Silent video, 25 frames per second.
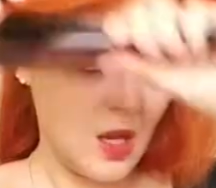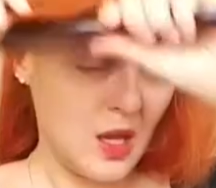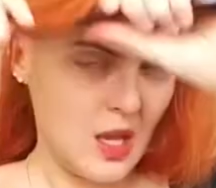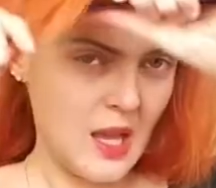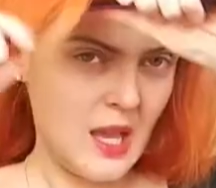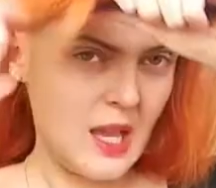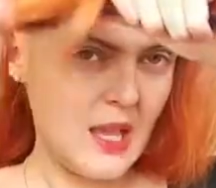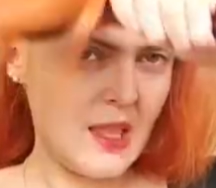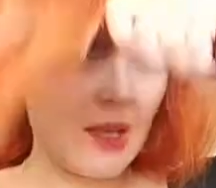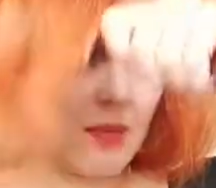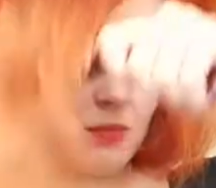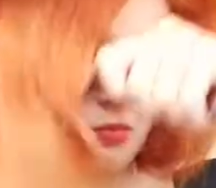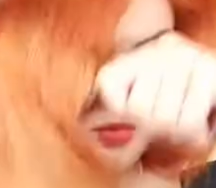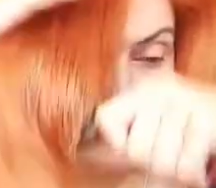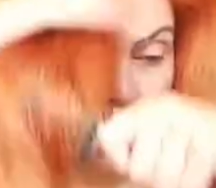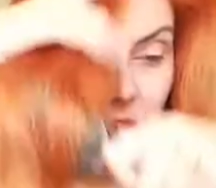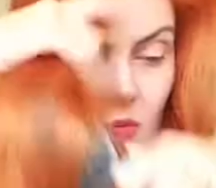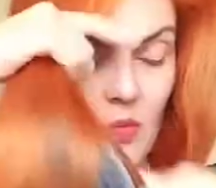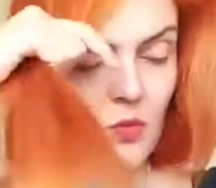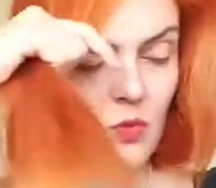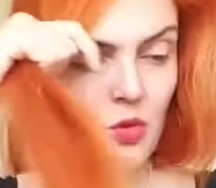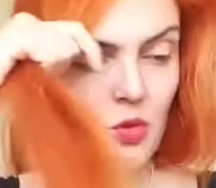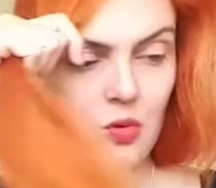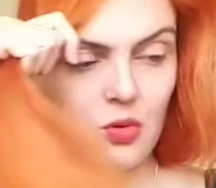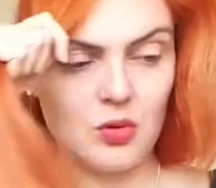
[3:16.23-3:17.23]
And I'm
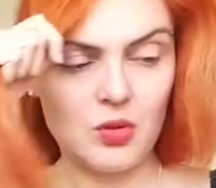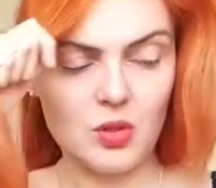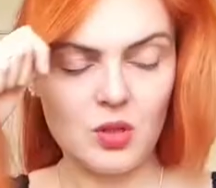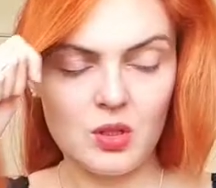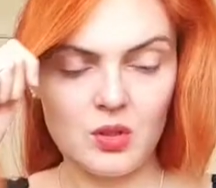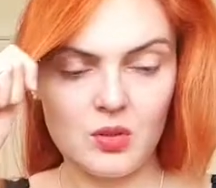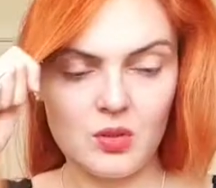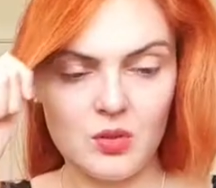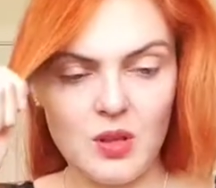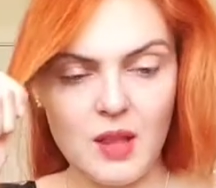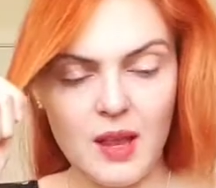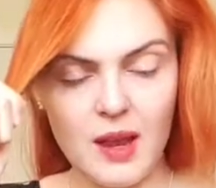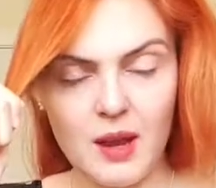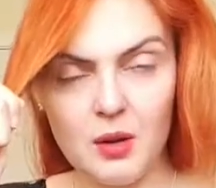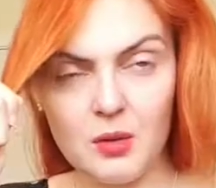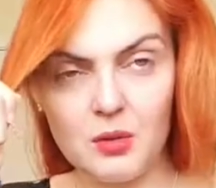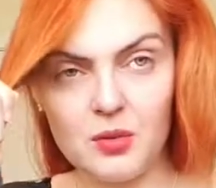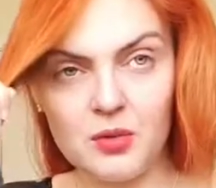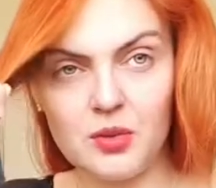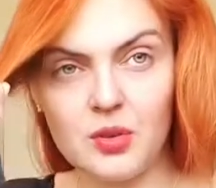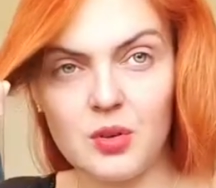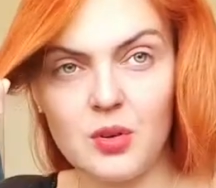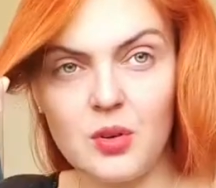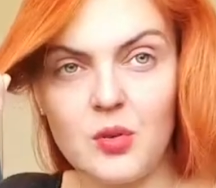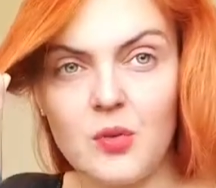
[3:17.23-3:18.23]
used to it now,
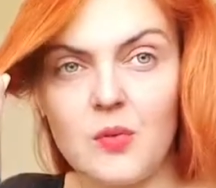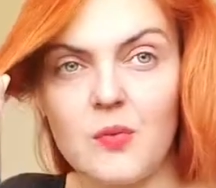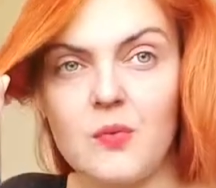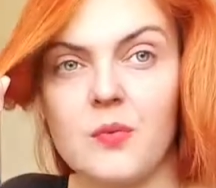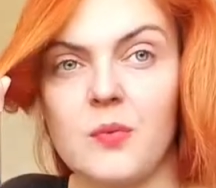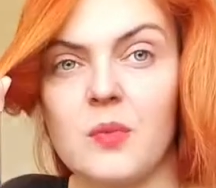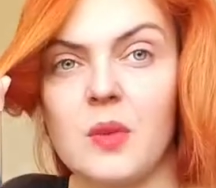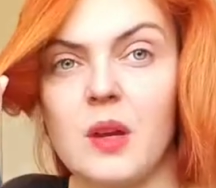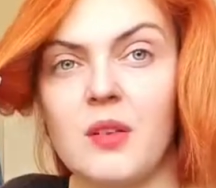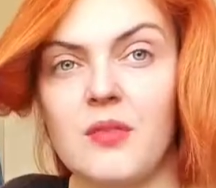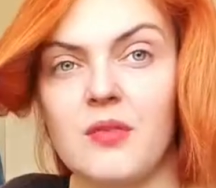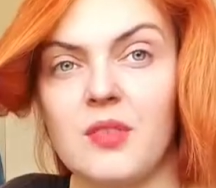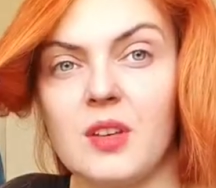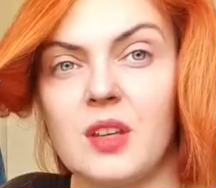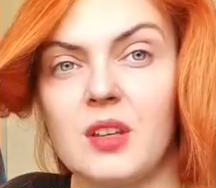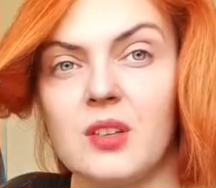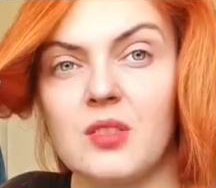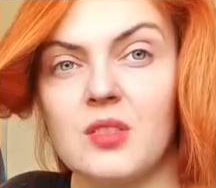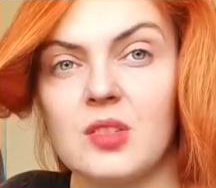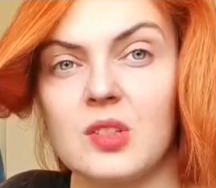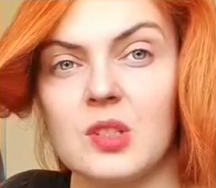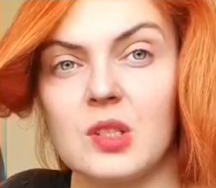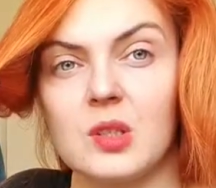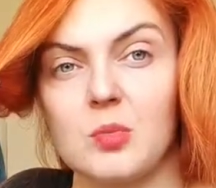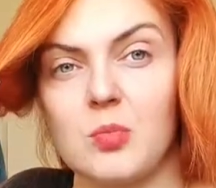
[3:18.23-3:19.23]
so I think it's
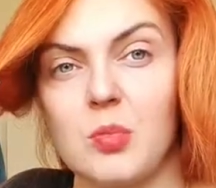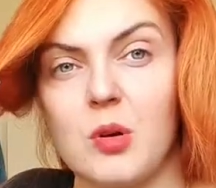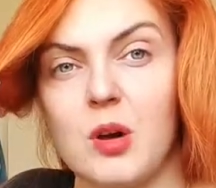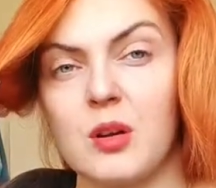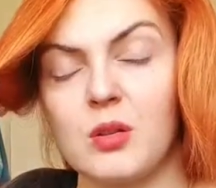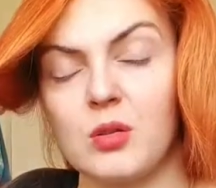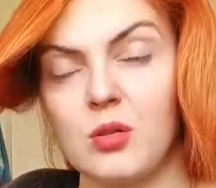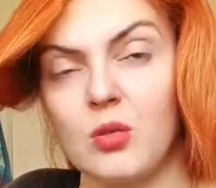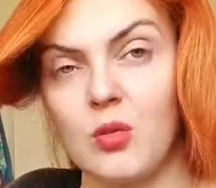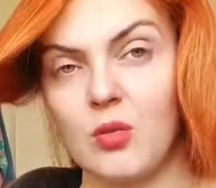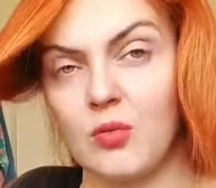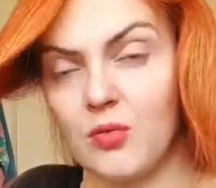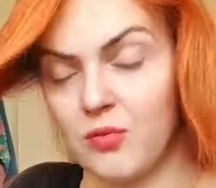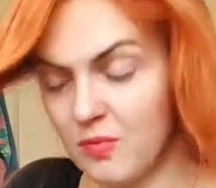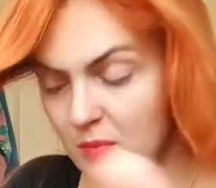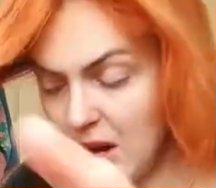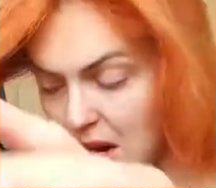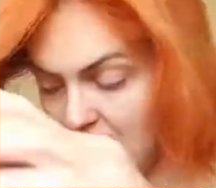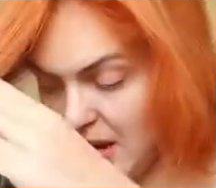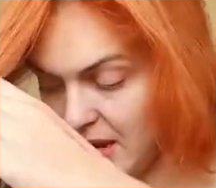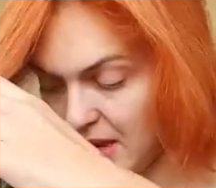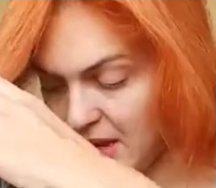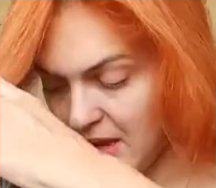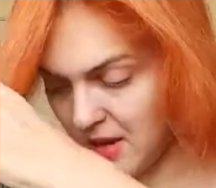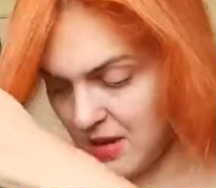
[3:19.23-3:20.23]
just part of
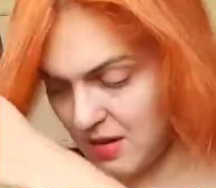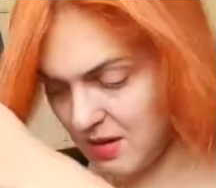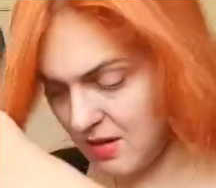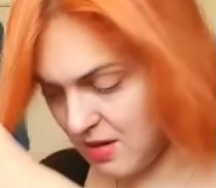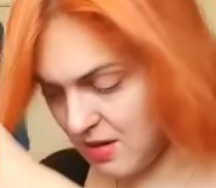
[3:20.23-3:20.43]
my